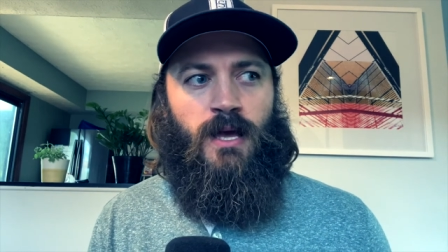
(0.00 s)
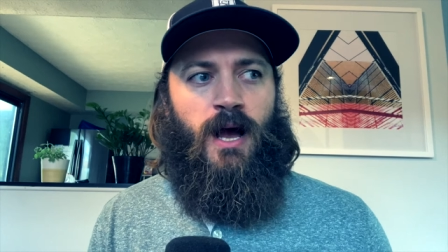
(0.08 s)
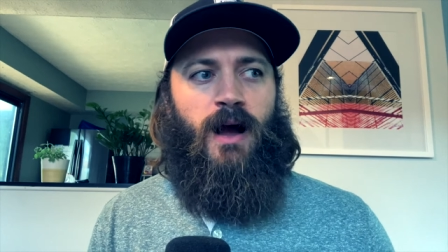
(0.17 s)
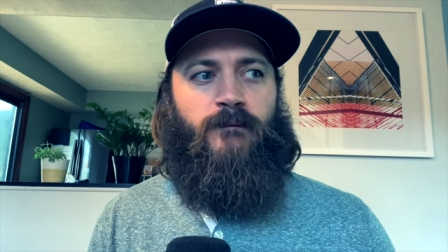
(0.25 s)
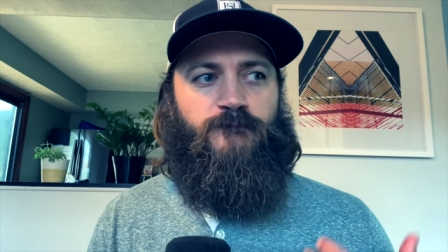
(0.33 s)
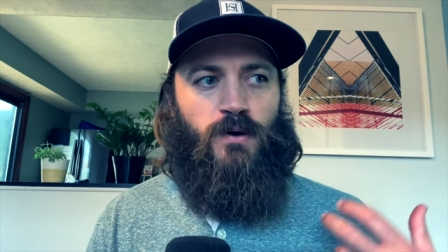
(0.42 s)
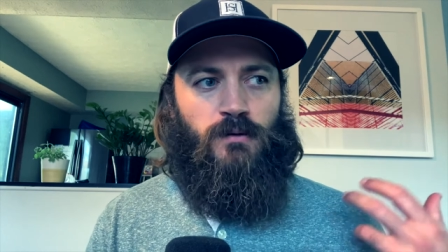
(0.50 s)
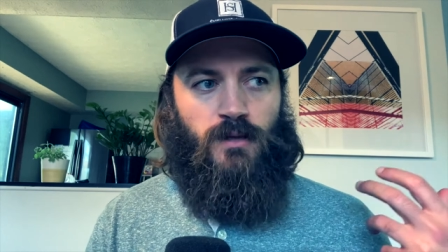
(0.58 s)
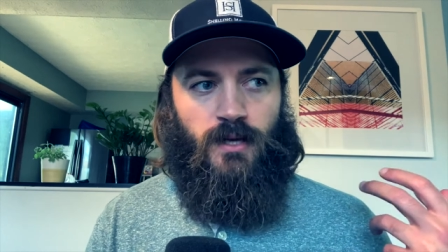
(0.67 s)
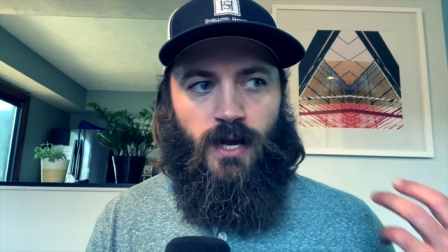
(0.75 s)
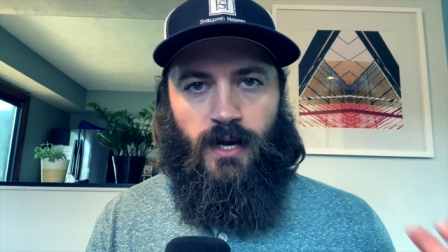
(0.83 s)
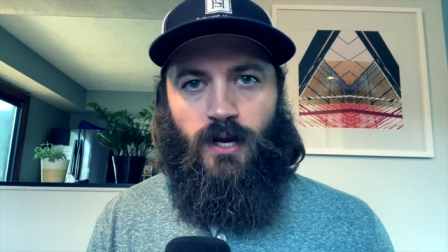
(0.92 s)
I felt
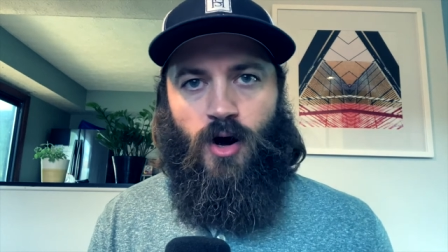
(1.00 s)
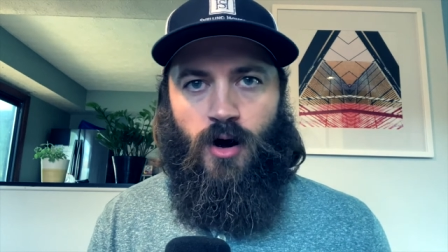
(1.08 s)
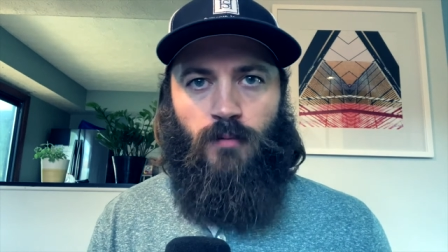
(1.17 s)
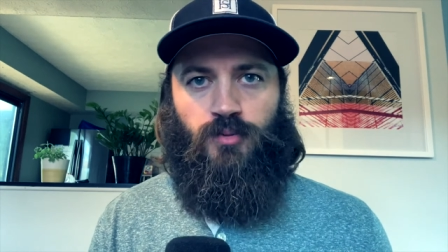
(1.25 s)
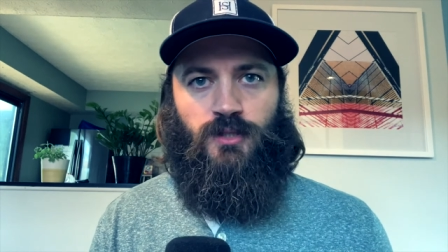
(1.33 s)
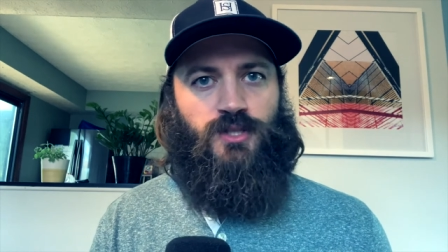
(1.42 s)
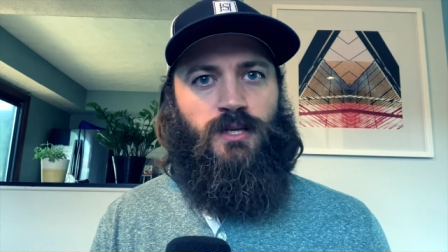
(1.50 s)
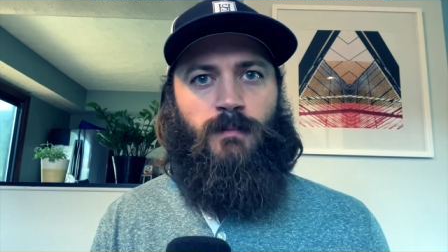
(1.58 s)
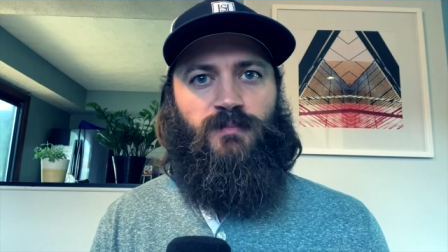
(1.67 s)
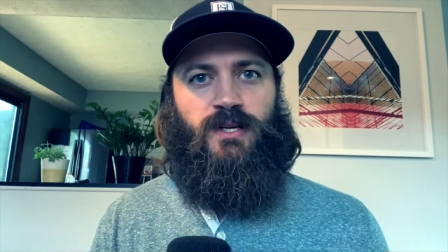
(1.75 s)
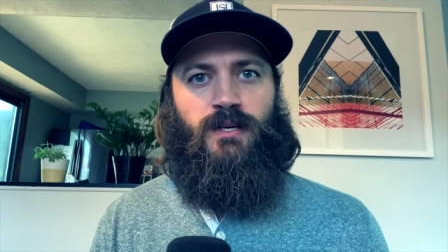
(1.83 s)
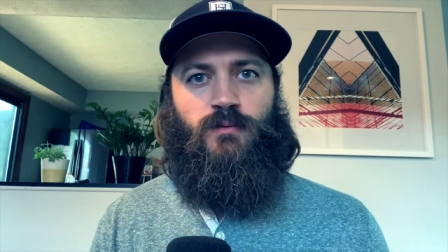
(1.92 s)
like I accomplished
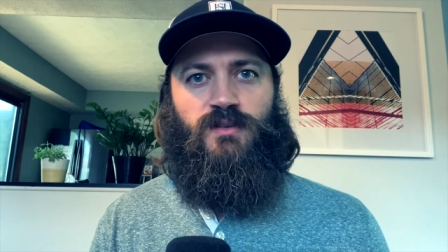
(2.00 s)
something.